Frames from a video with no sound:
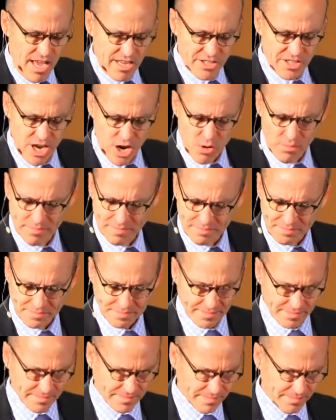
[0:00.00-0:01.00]
So
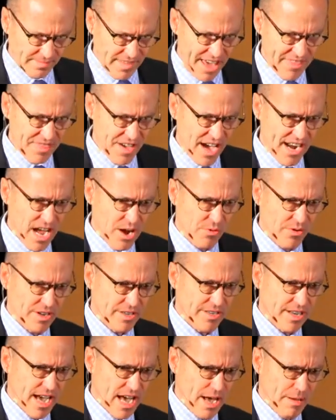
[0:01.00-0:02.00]
I thought I
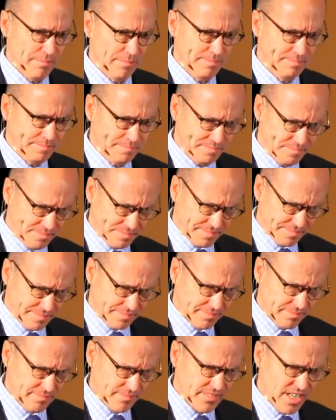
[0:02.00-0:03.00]
would
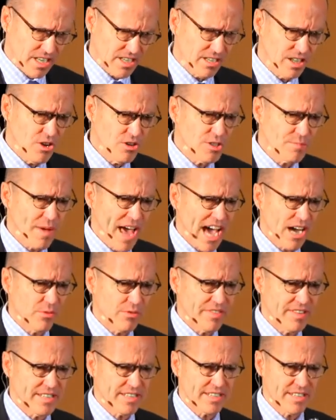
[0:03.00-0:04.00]
close back
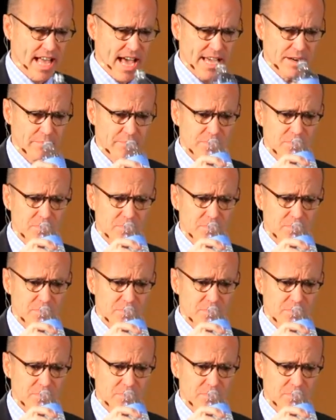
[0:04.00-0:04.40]
with this slide.